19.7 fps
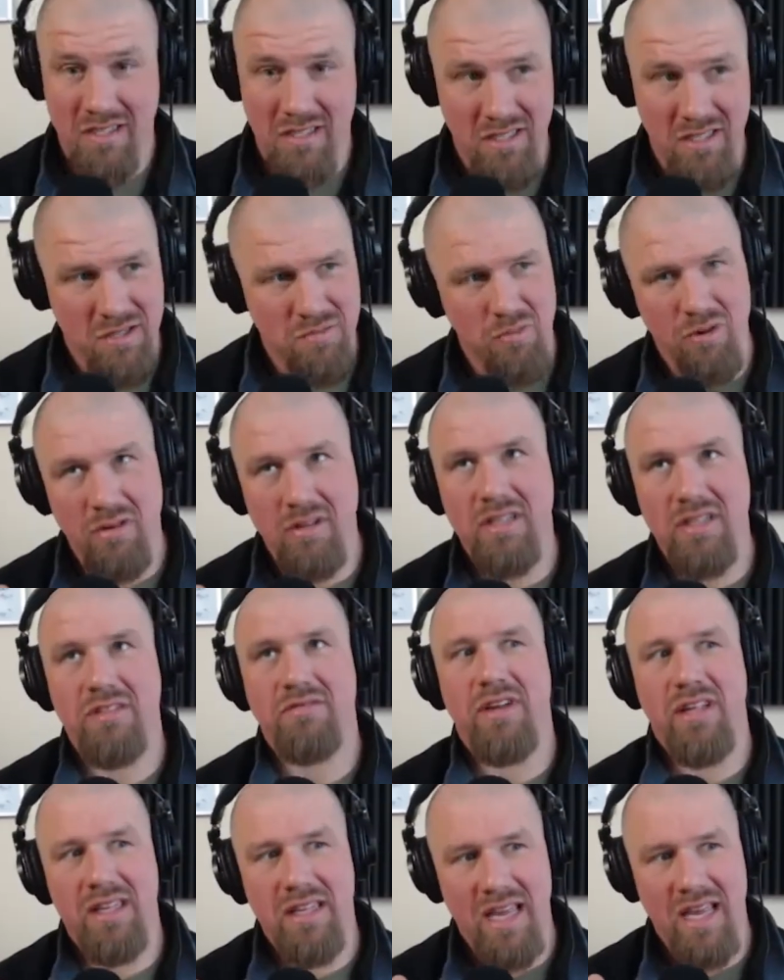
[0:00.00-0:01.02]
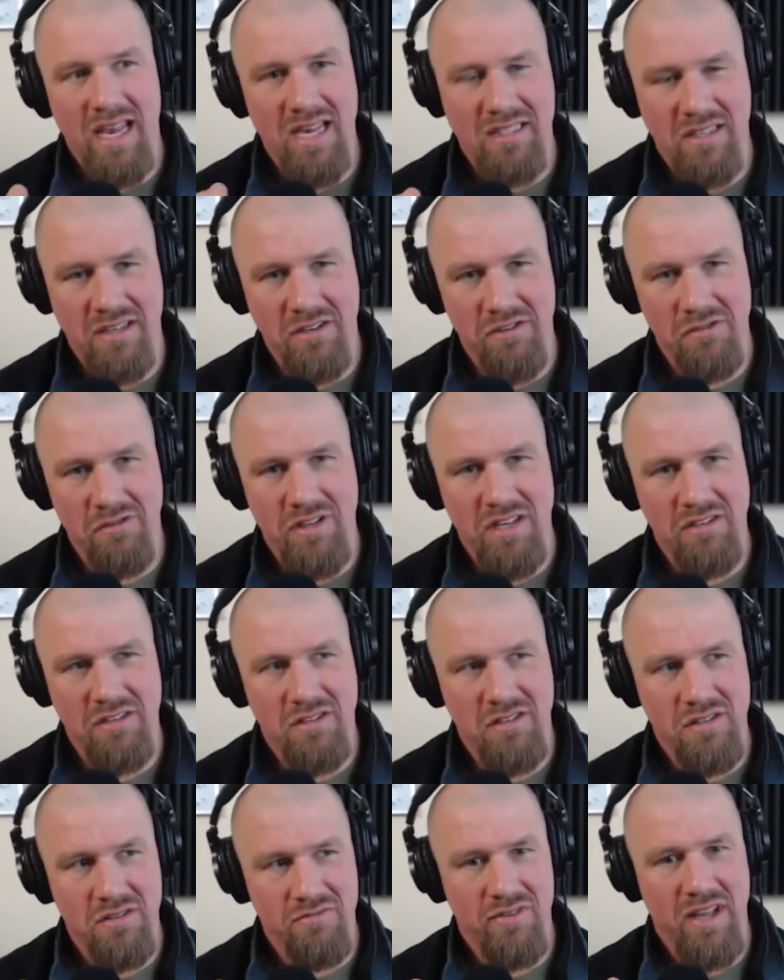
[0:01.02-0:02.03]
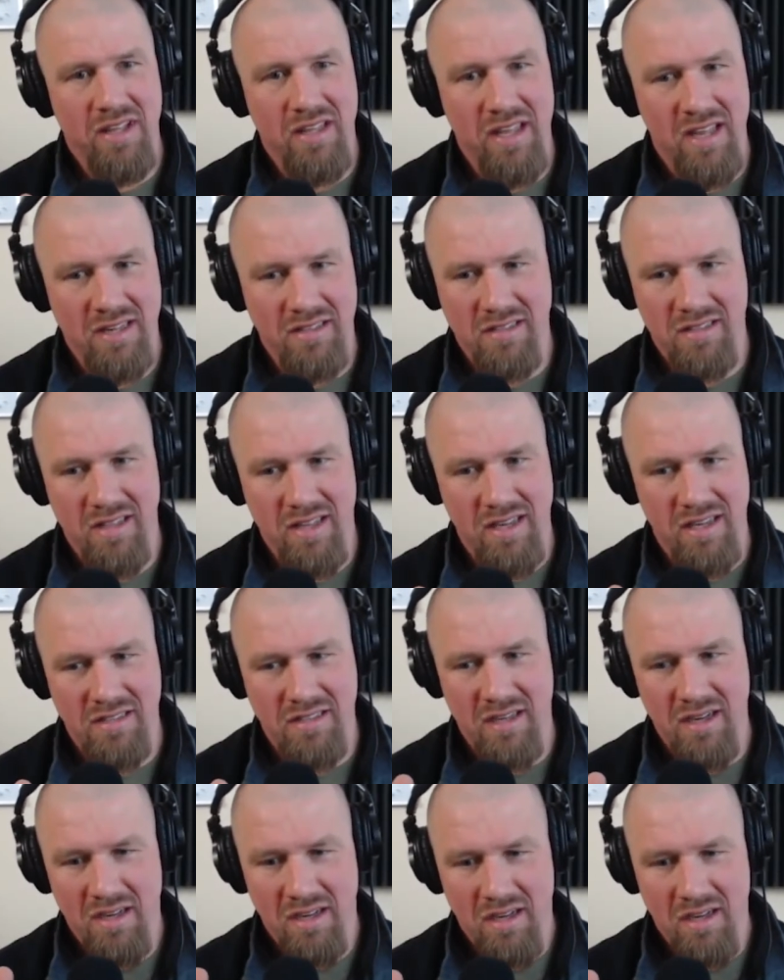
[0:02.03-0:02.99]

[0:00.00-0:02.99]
in the sport, and that's fantastic, and you're teaching some fantastic things.